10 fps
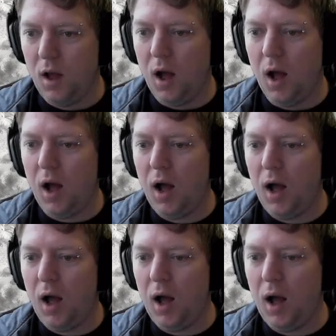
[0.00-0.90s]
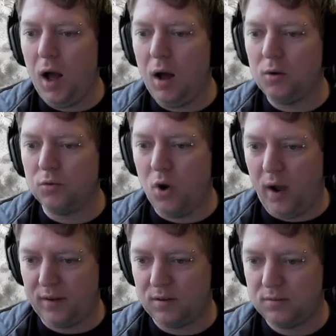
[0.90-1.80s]

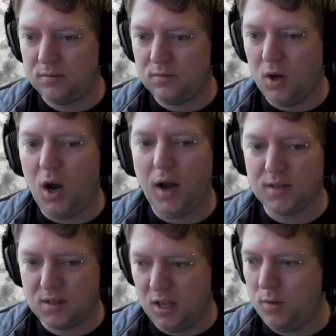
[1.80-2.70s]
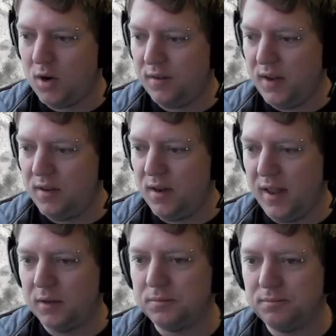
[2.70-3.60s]
Right. I see what I've done now.